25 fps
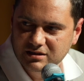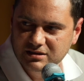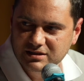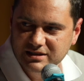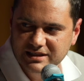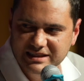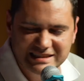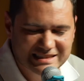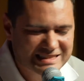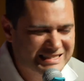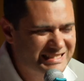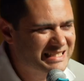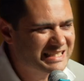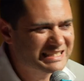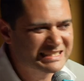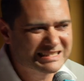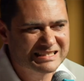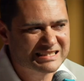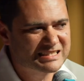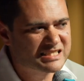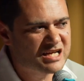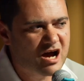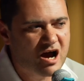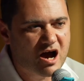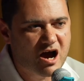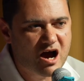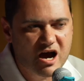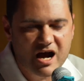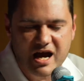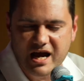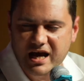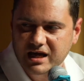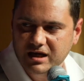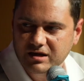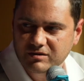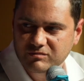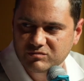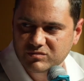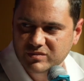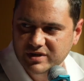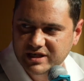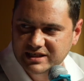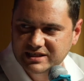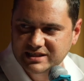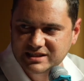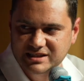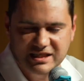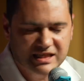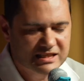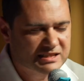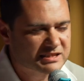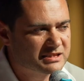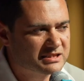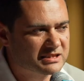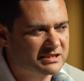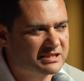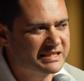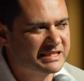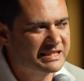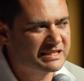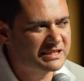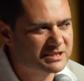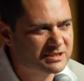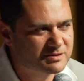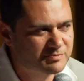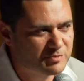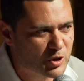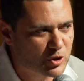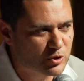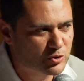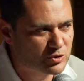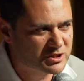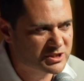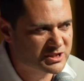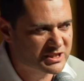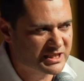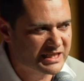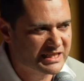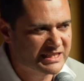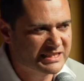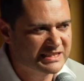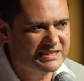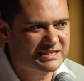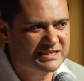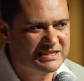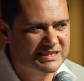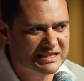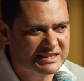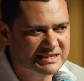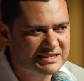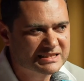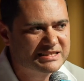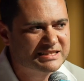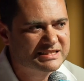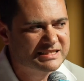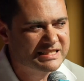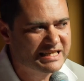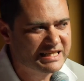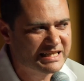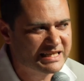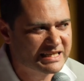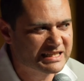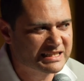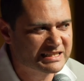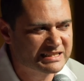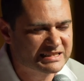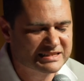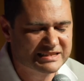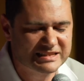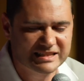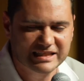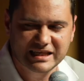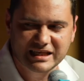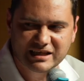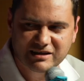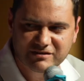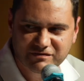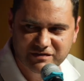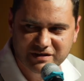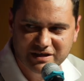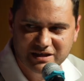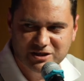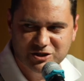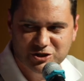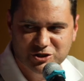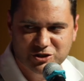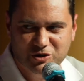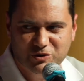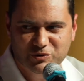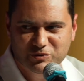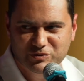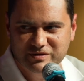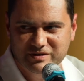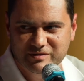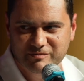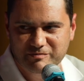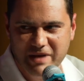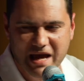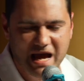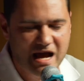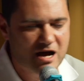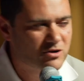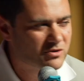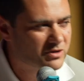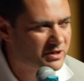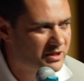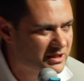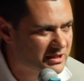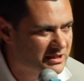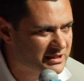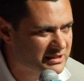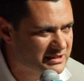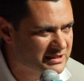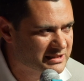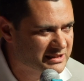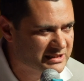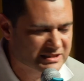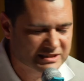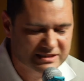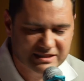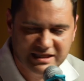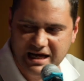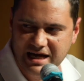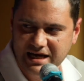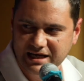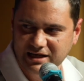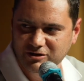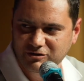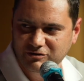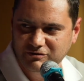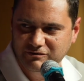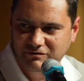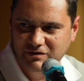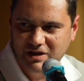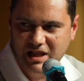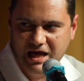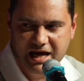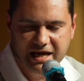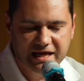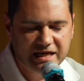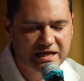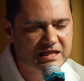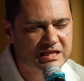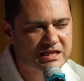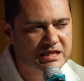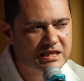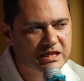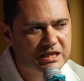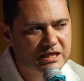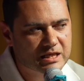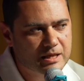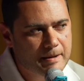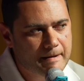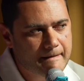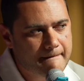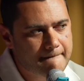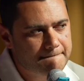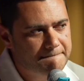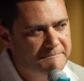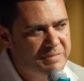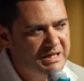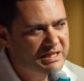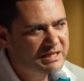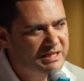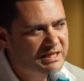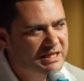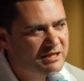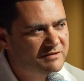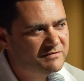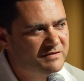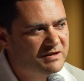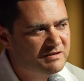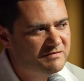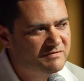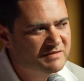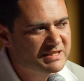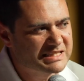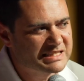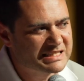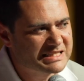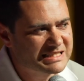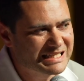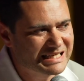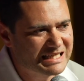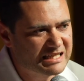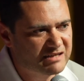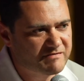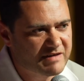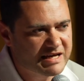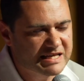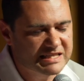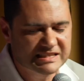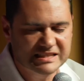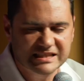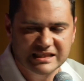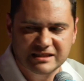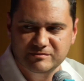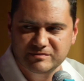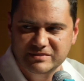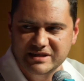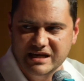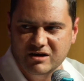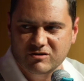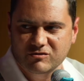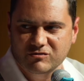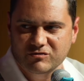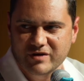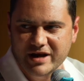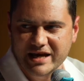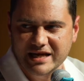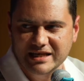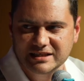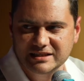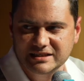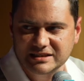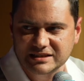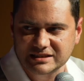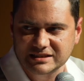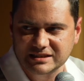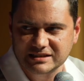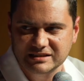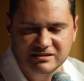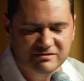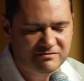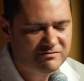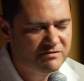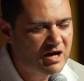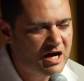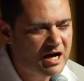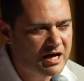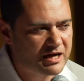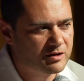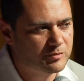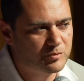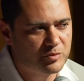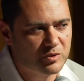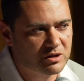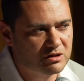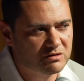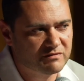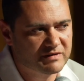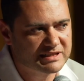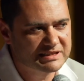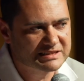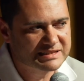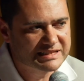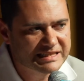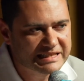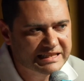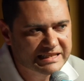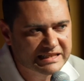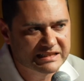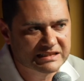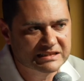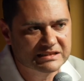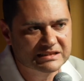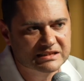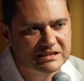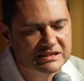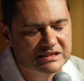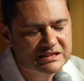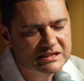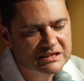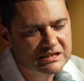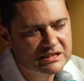It's just time, it's just exposure, it's just seeing TV shows about it. It's just kind of like believing this thing that seems outrageous is viable. That's it.